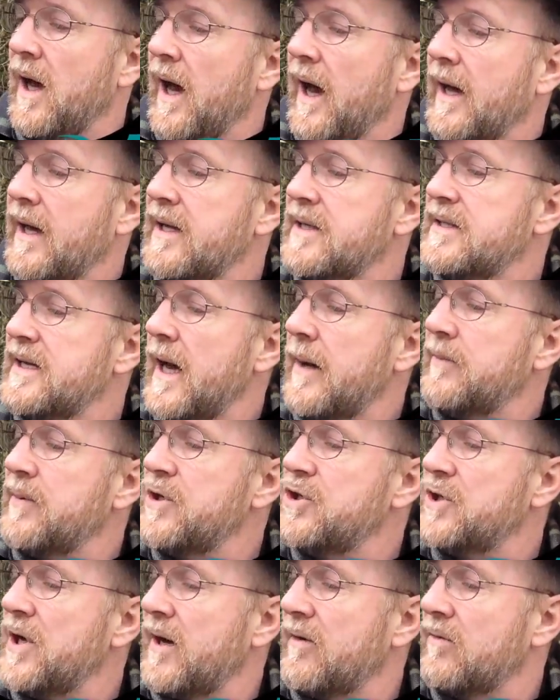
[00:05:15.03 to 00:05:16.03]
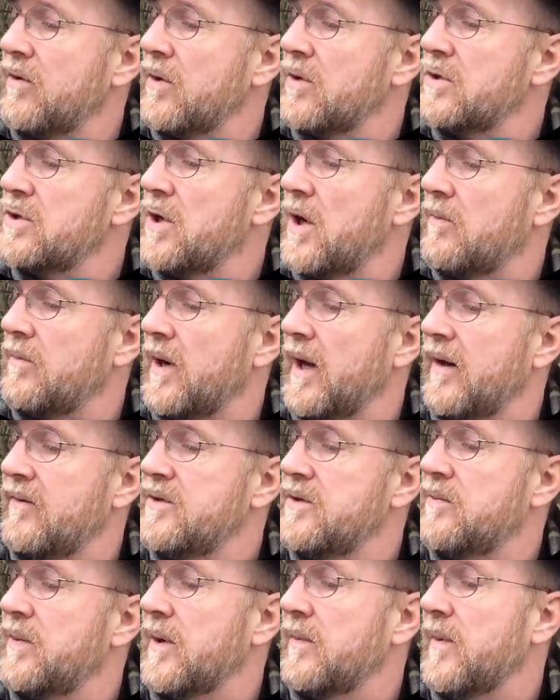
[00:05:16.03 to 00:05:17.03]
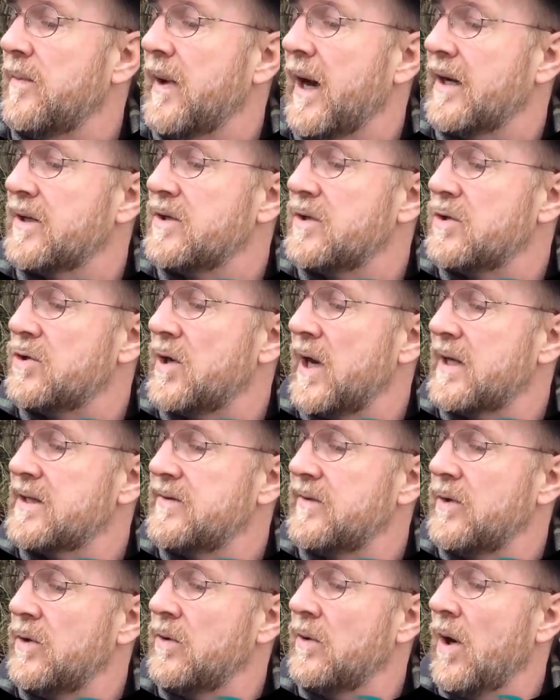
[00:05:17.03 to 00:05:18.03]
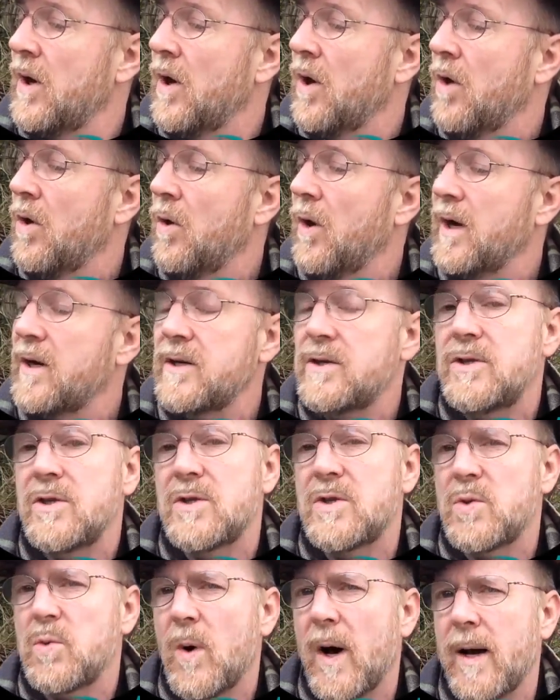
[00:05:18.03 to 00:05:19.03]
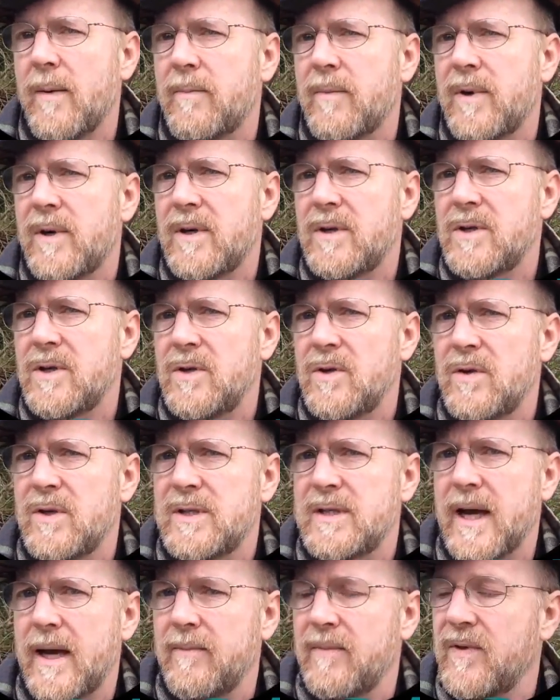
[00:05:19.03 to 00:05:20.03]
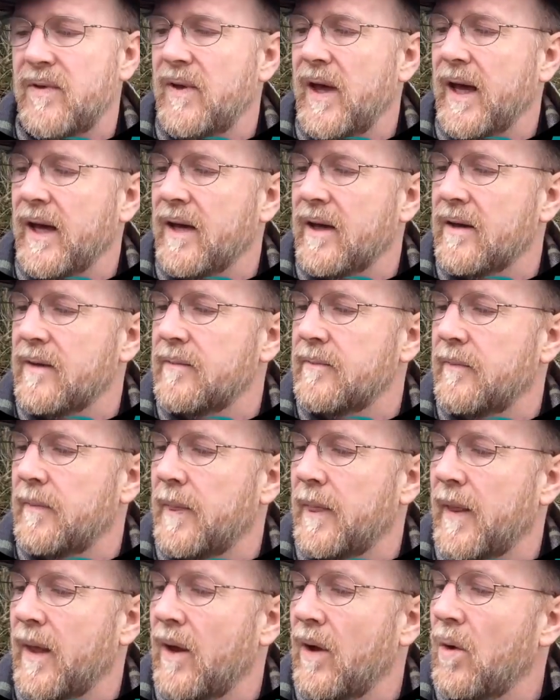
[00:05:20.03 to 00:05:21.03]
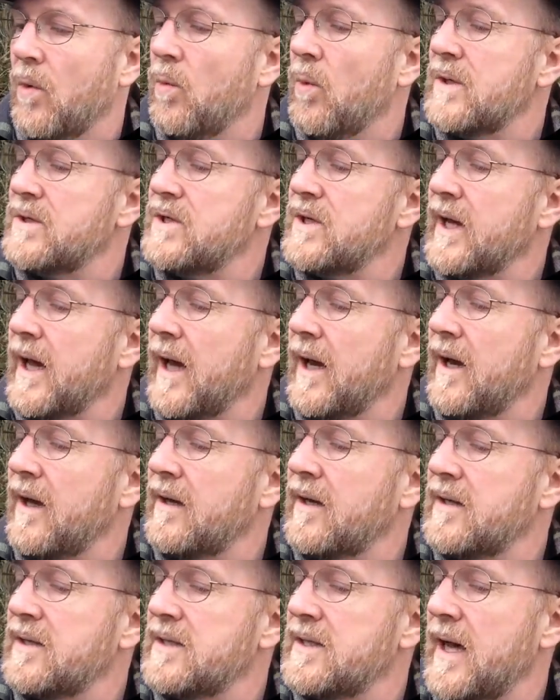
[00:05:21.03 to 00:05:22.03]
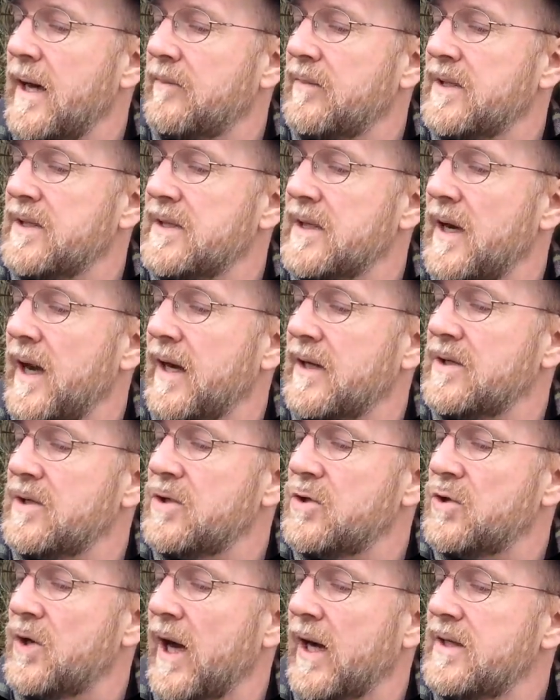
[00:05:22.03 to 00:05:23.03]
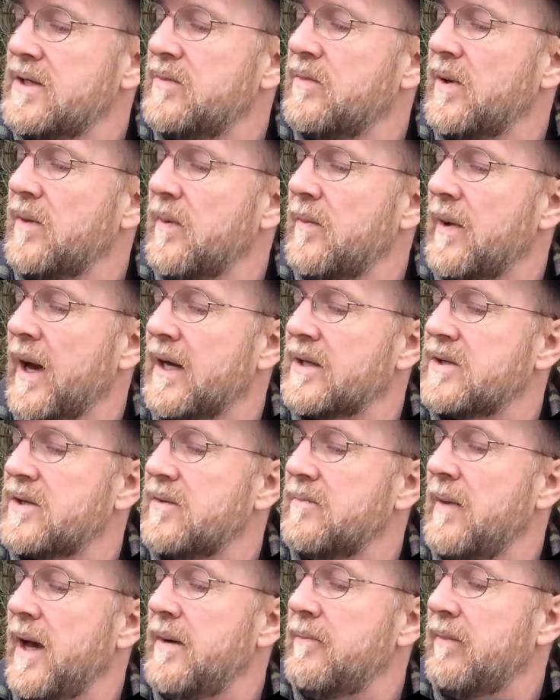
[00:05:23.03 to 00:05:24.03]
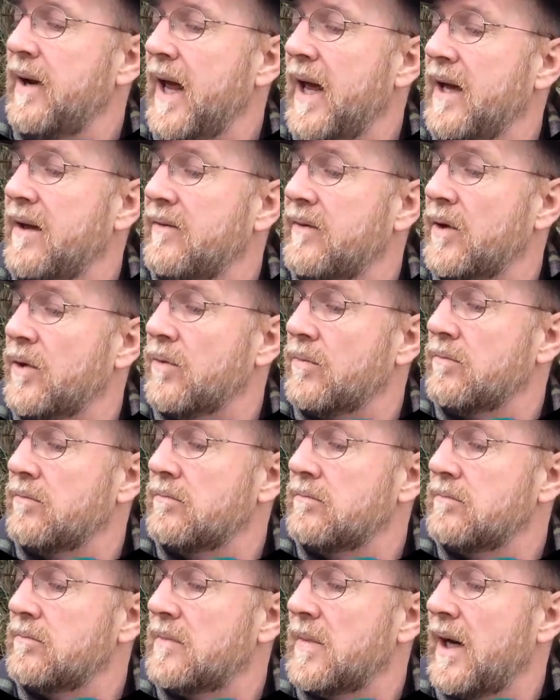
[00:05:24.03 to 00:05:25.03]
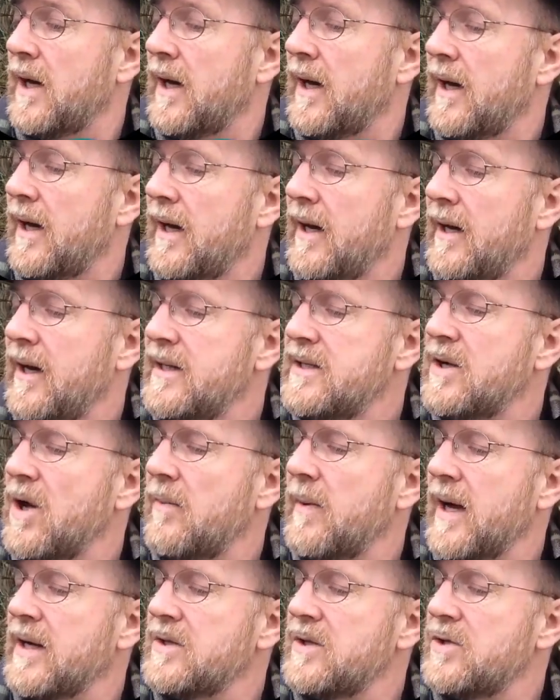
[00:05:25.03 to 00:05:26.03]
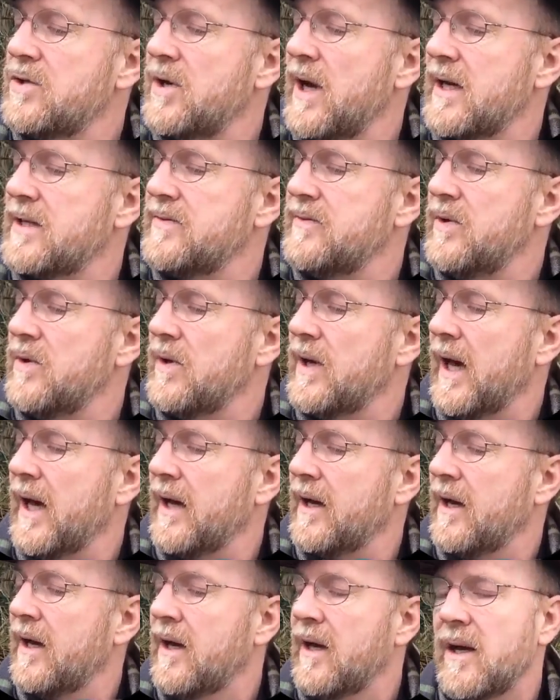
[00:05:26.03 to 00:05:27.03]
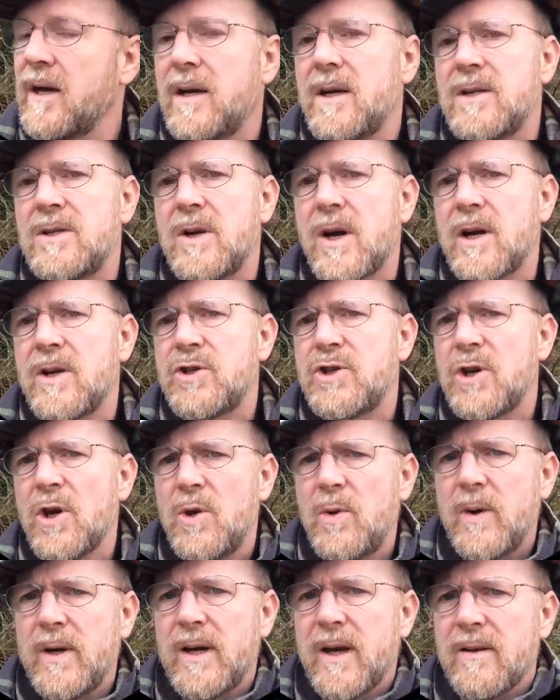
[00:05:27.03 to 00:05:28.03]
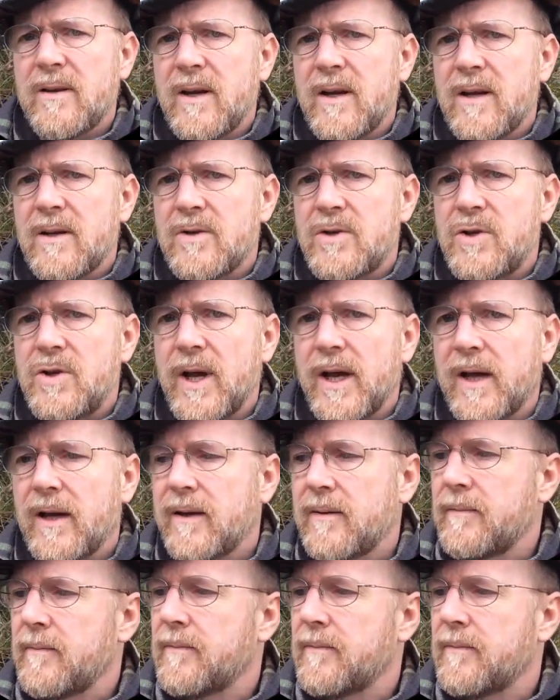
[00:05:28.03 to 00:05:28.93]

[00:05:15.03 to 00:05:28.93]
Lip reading: I can tap the chevron top left to bring me back to the tracks view, or I can just swipe to do the same thing. Once again, I can tap the selected track to bring me back to the main playing view. Let's go back to the tracks view again so I can show you another little trick.